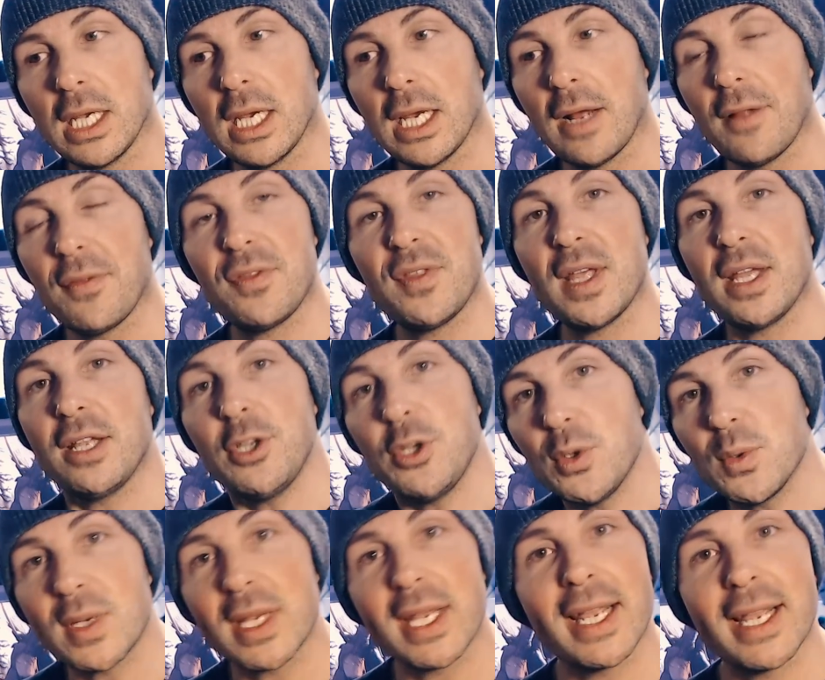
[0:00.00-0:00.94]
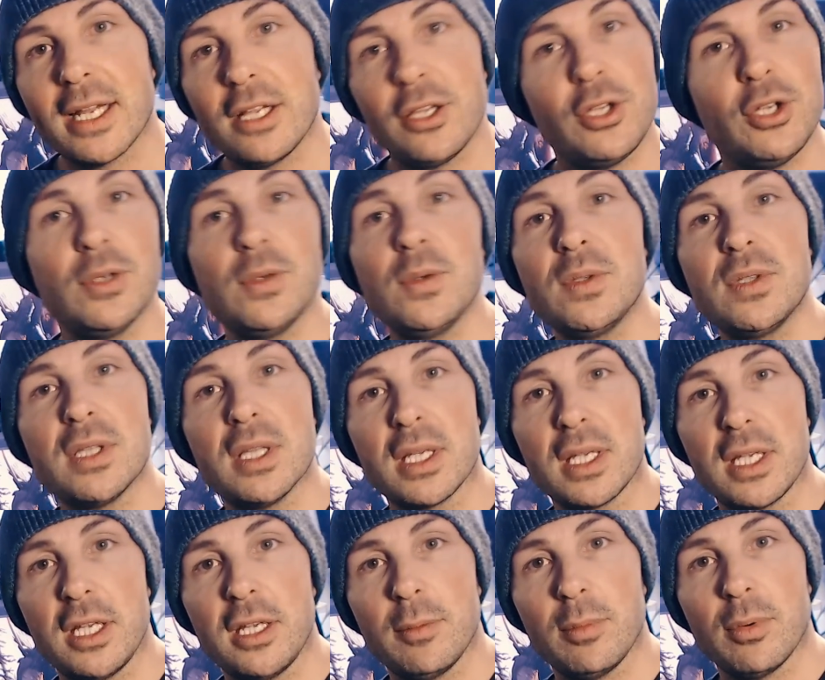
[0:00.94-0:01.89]
then you can't use the
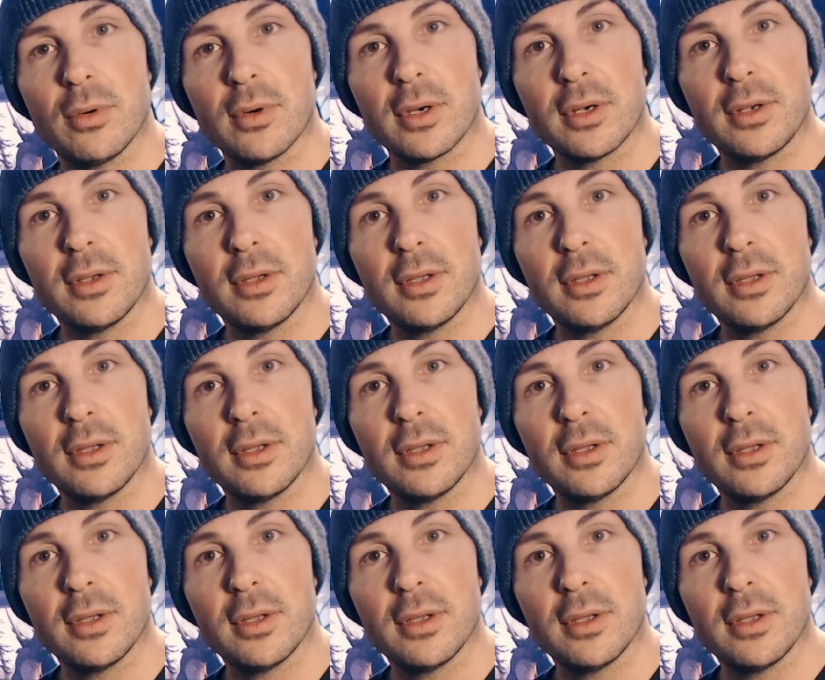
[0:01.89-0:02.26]
keyboard,